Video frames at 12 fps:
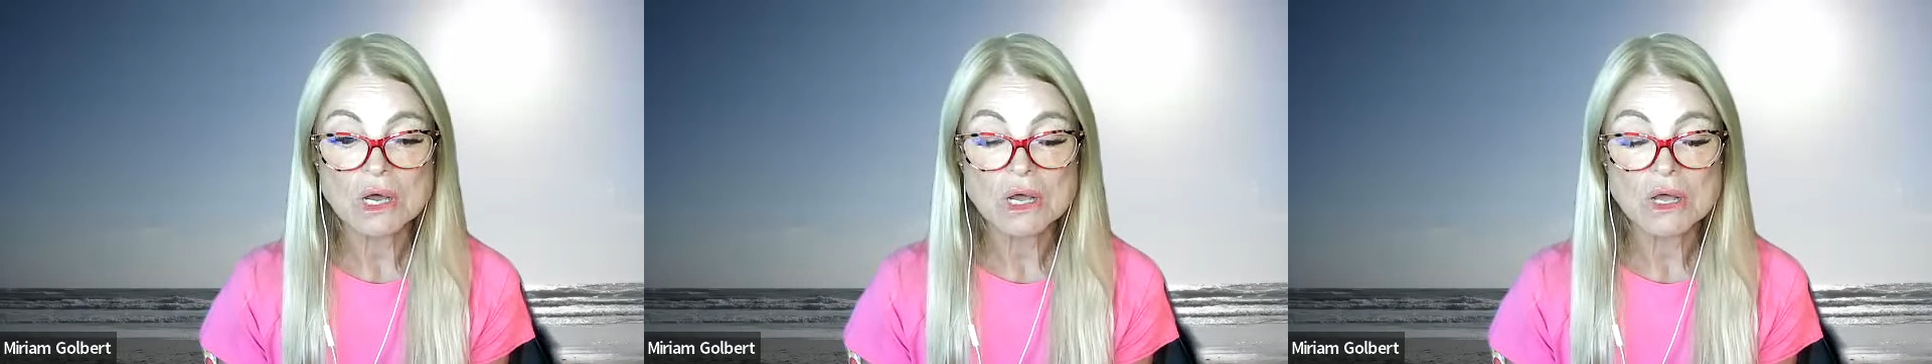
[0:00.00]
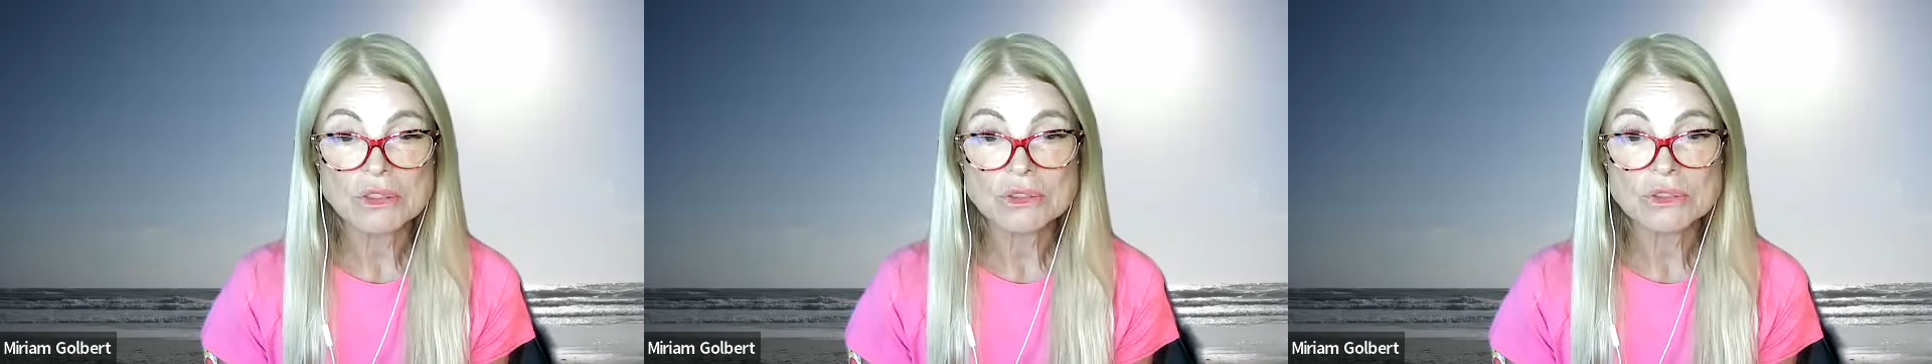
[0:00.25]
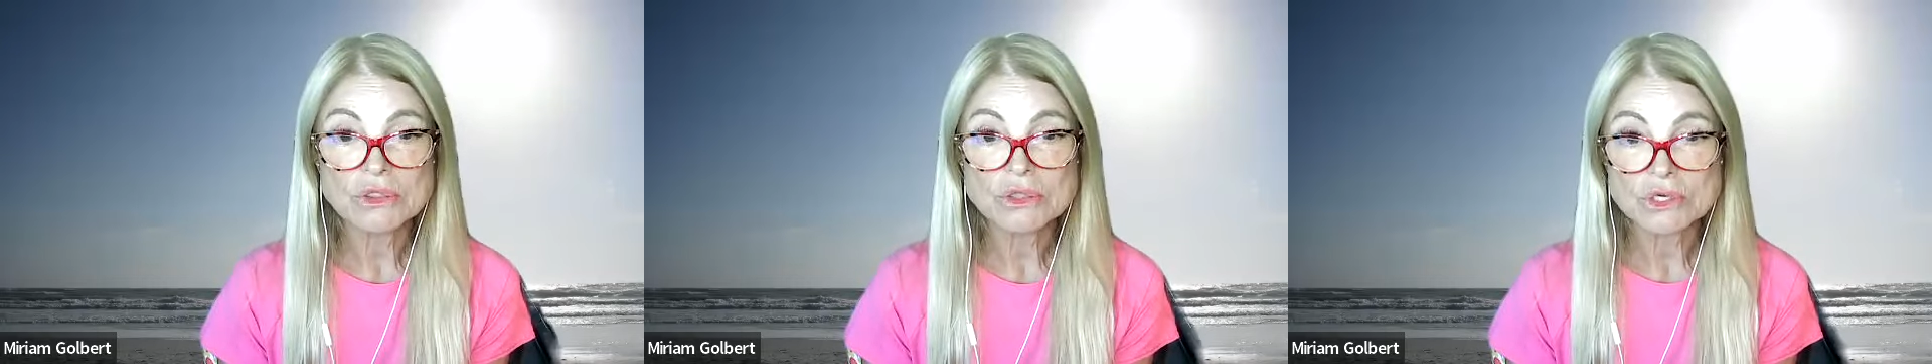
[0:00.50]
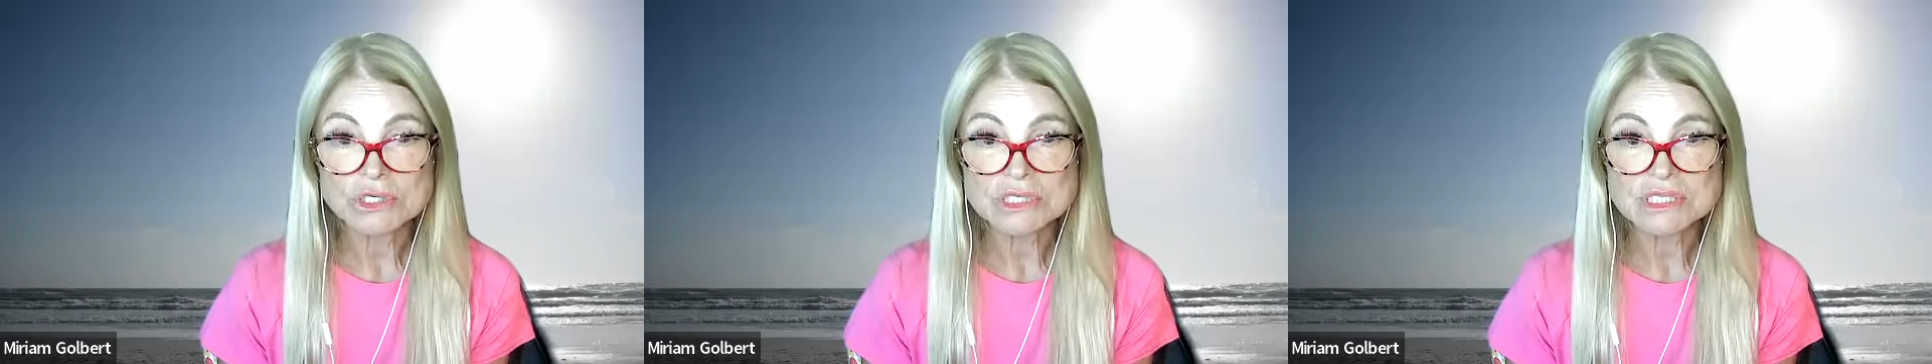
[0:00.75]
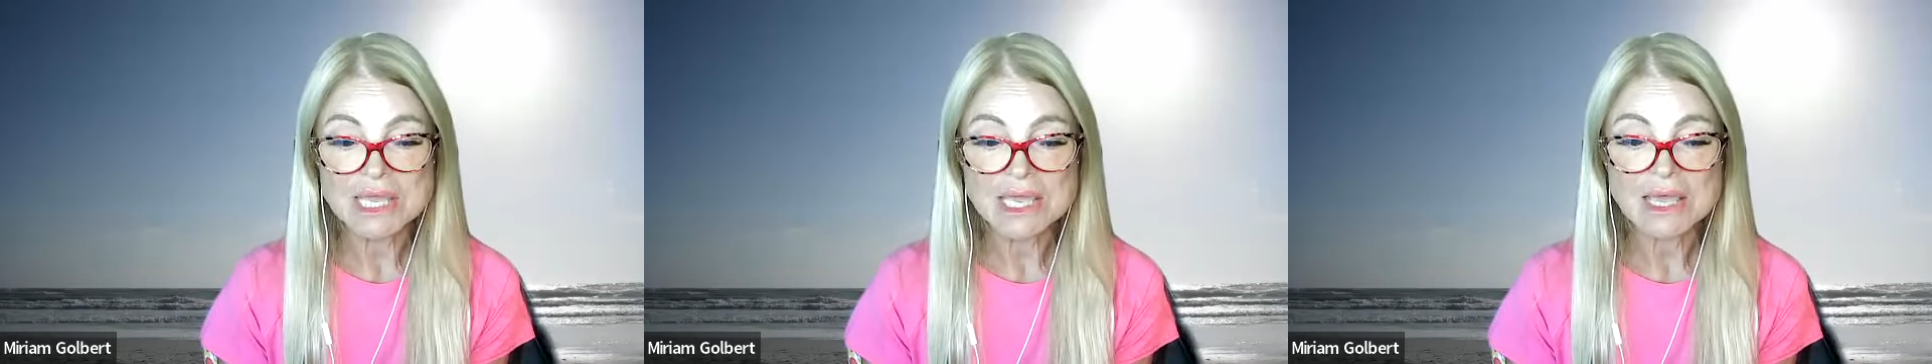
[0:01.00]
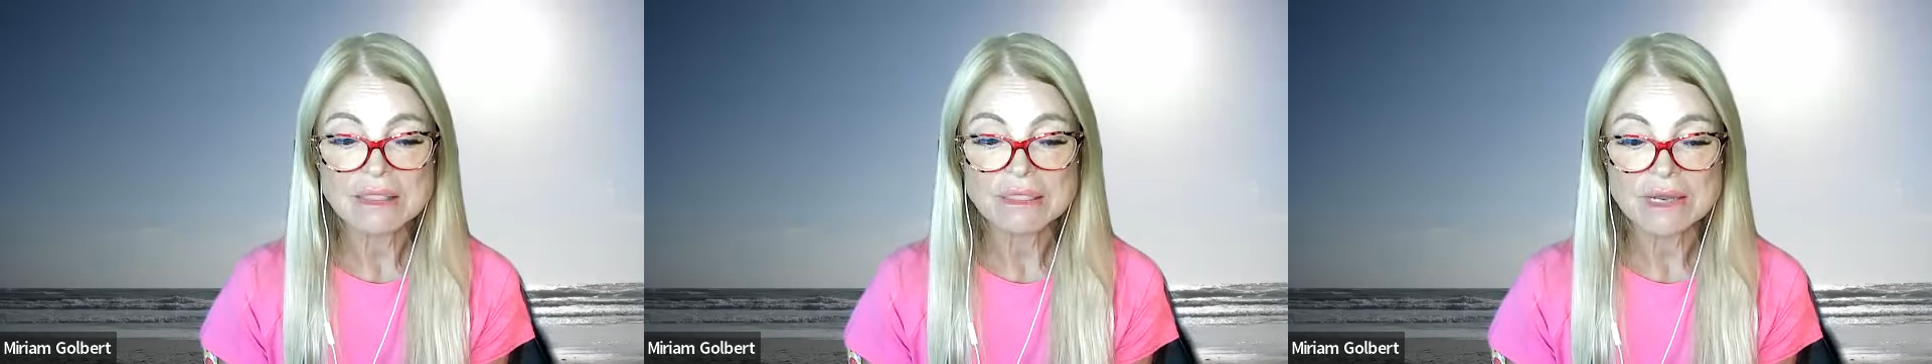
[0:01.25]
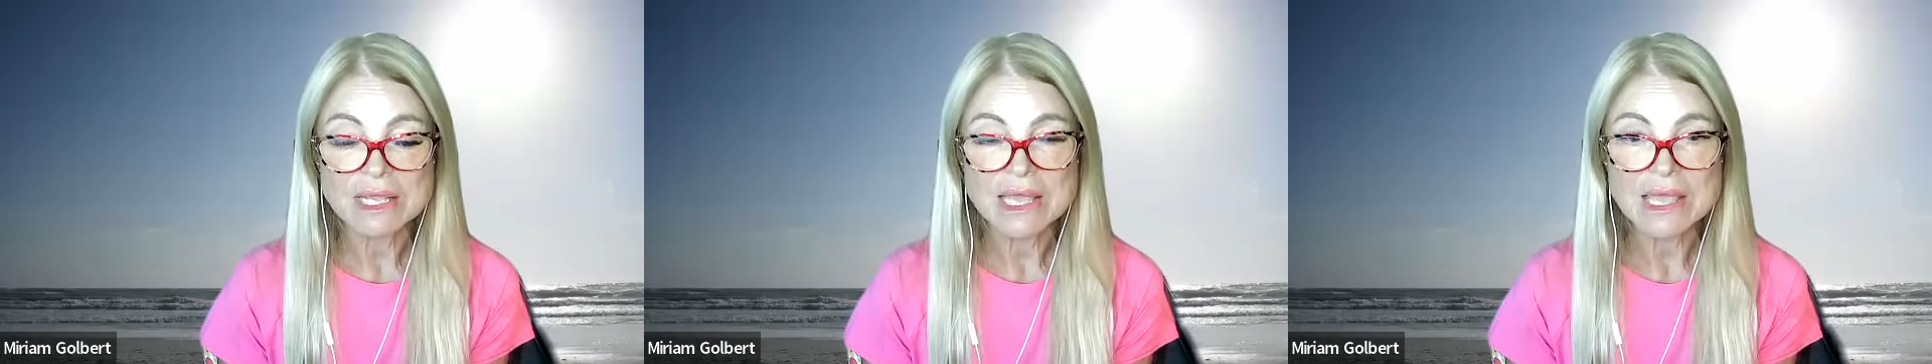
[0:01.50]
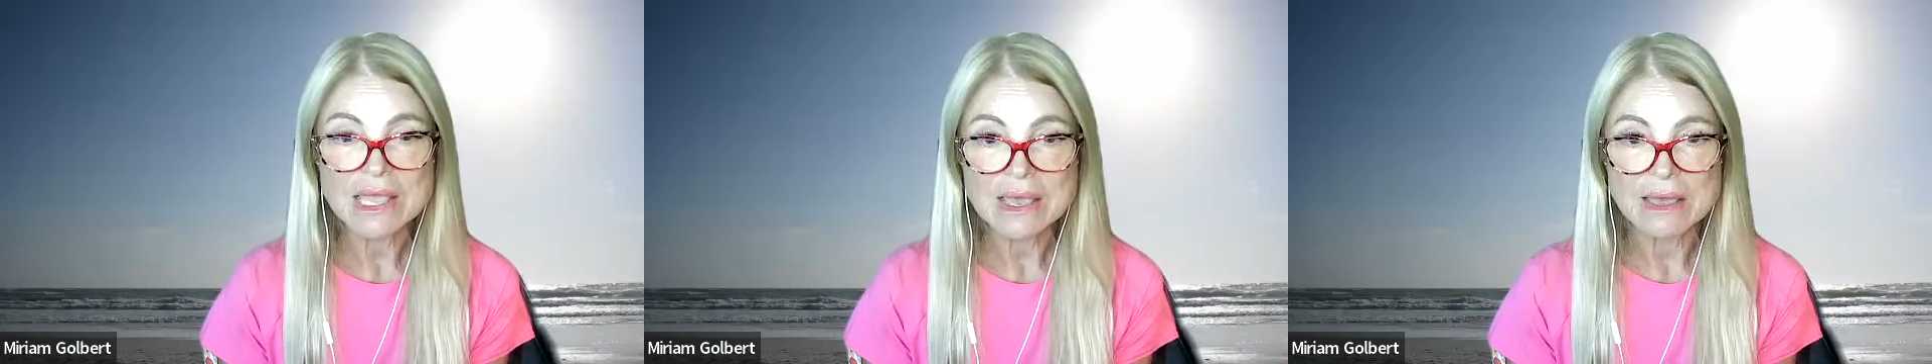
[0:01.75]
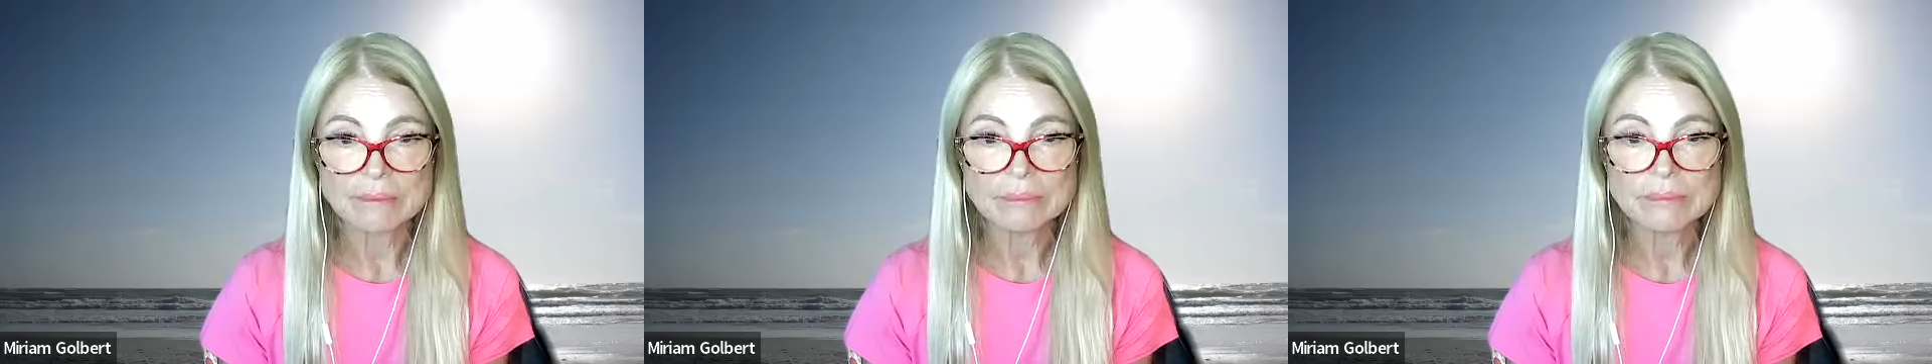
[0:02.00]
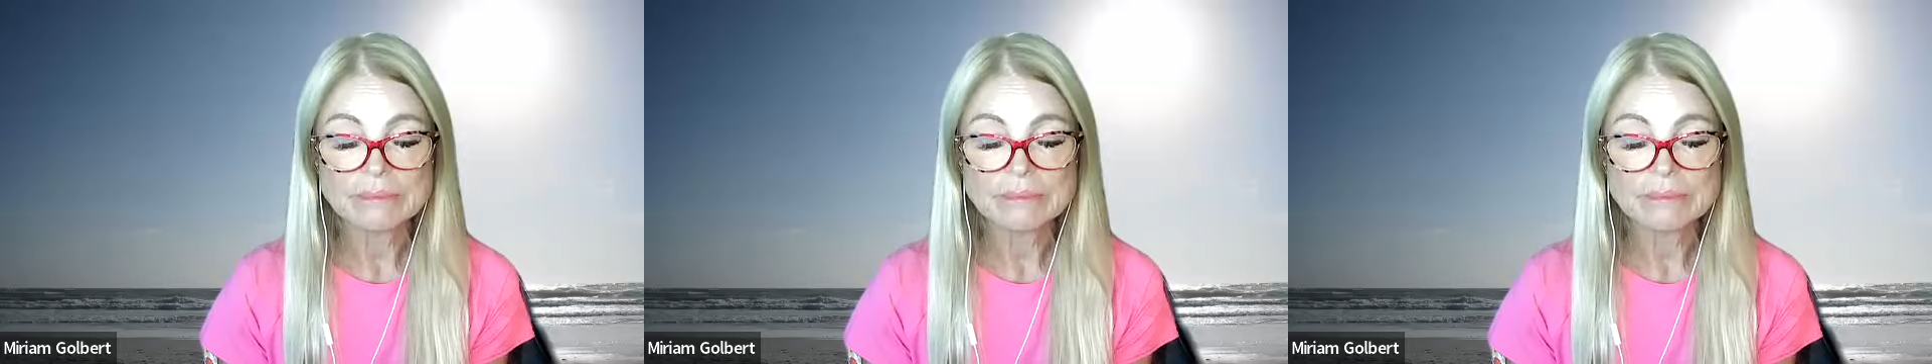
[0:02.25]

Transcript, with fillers: on Thursday at 3 a.m.